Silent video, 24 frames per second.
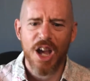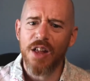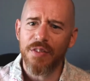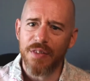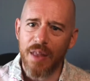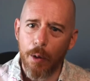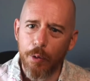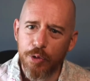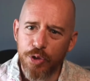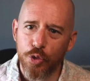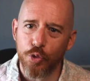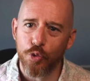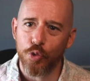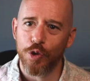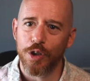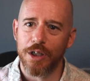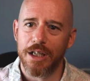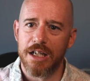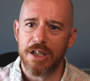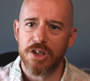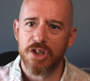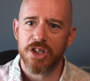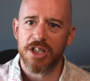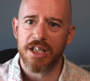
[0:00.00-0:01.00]
That was a really
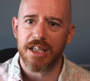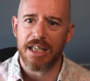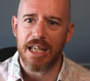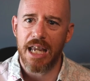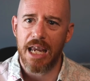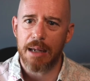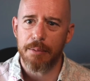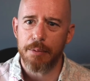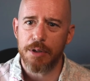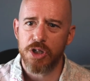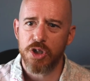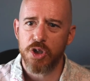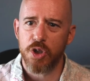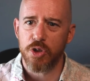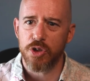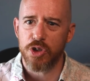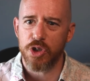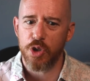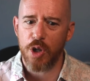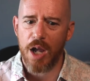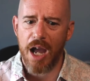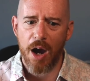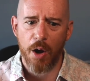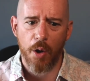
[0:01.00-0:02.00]
interesting game. It shows
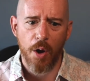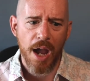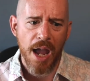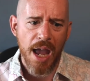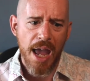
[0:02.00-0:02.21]
you how,